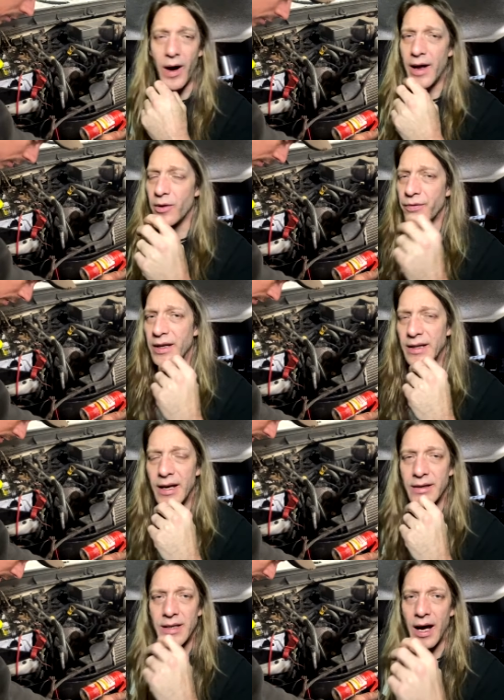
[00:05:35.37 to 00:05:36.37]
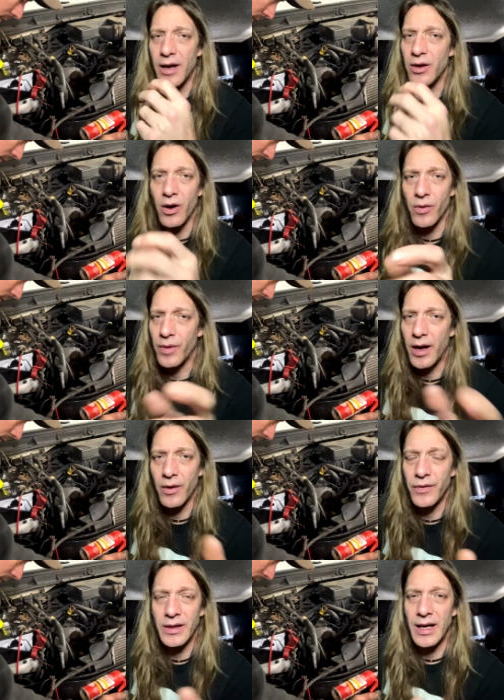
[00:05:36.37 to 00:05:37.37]
I don't think that it's. I
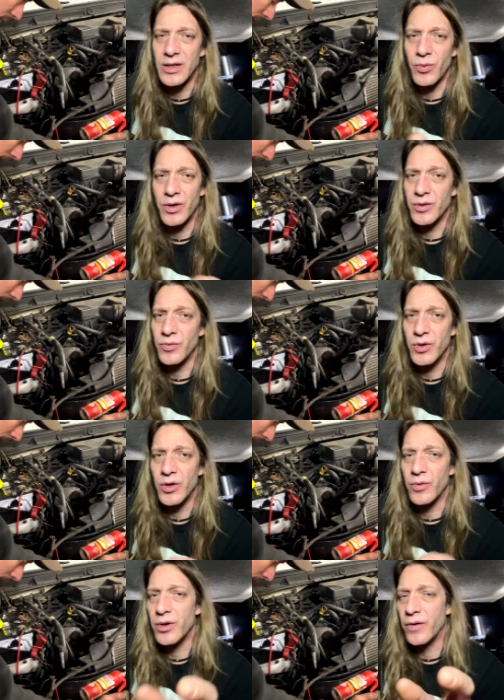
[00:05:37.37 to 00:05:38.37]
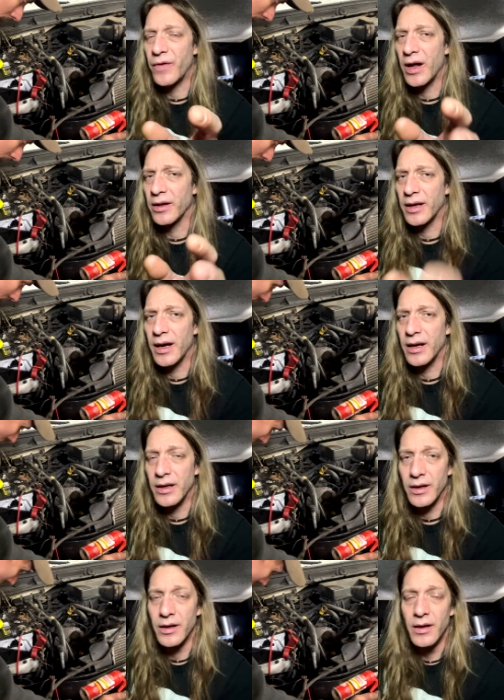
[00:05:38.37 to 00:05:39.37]
don't think that's where you're failing at
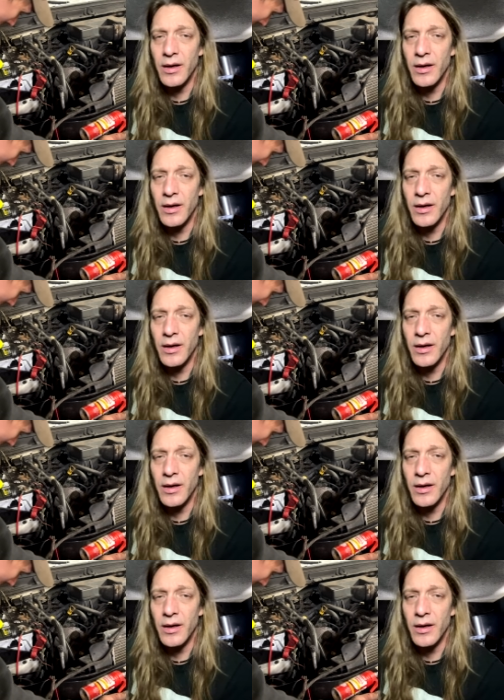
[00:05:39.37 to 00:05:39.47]
here.